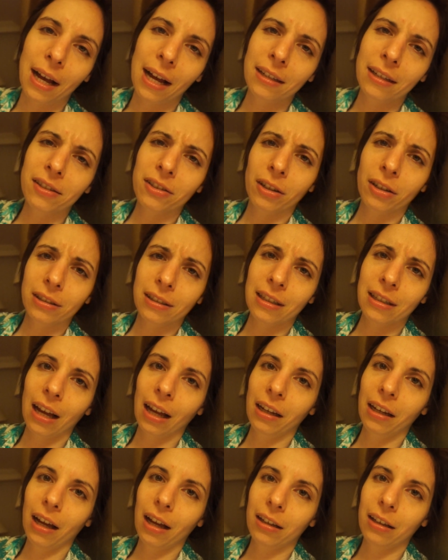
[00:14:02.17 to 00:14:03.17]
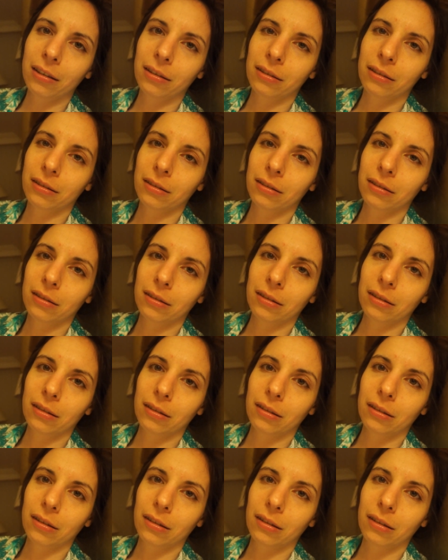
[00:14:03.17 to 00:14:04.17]
es cansada?
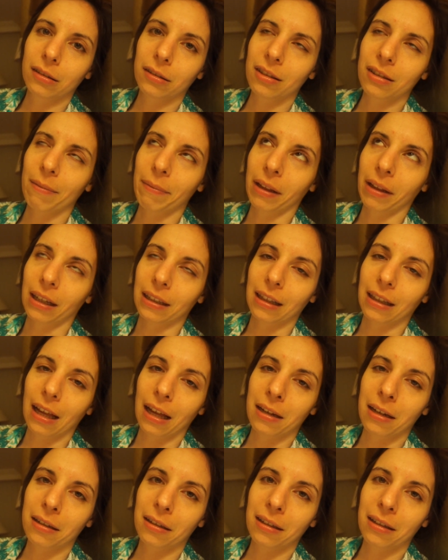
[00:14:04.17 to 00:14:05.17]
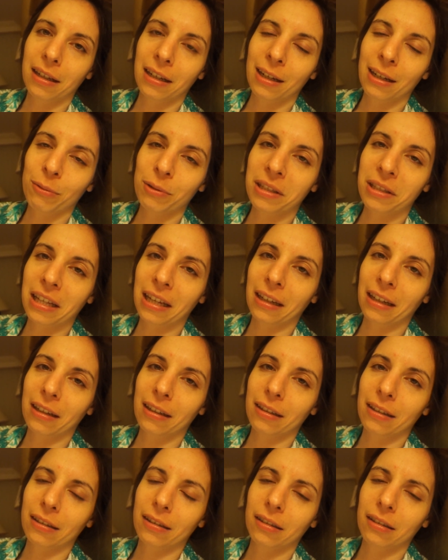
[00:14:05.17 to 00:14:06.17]
Something like that. And I was
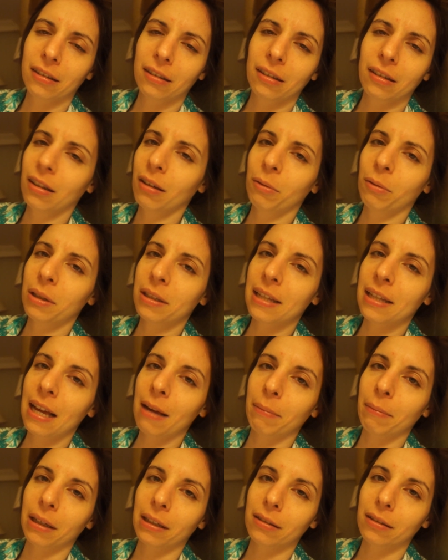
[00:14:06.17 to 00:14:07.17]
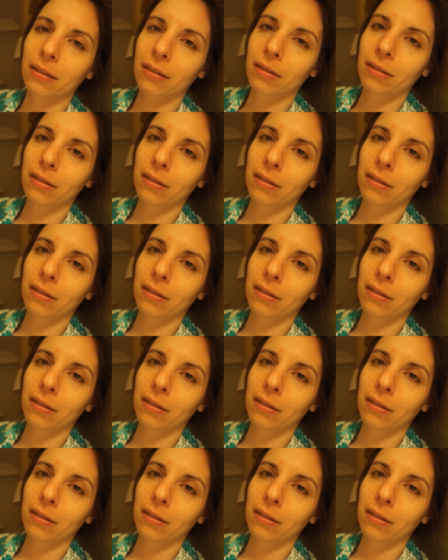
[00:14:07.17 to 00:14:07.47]
like, what does that mean?